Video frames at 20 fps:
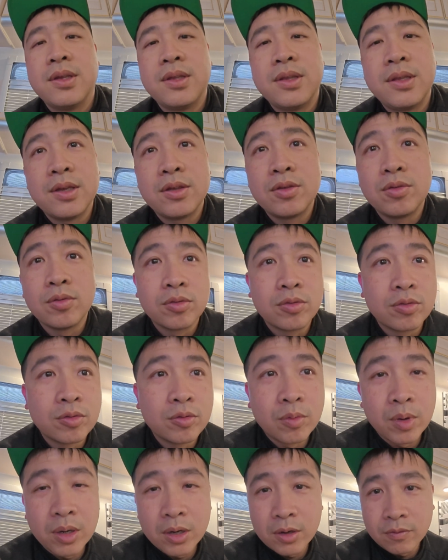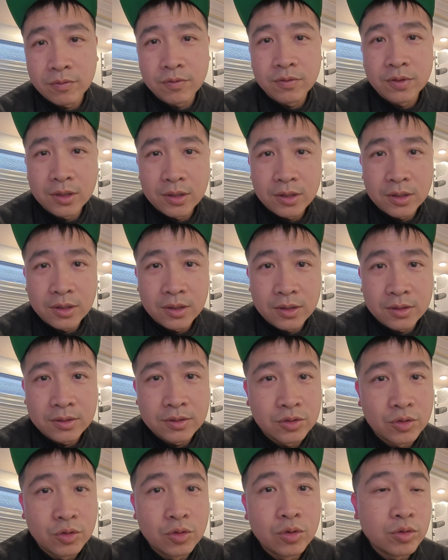That's also one of the
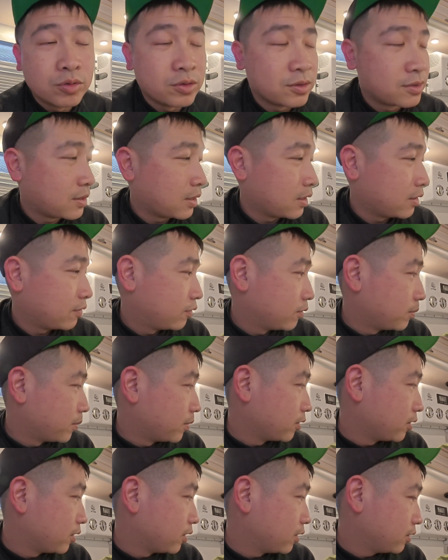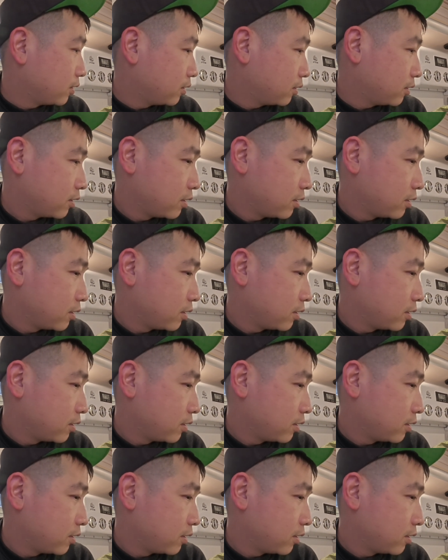good stuff about it.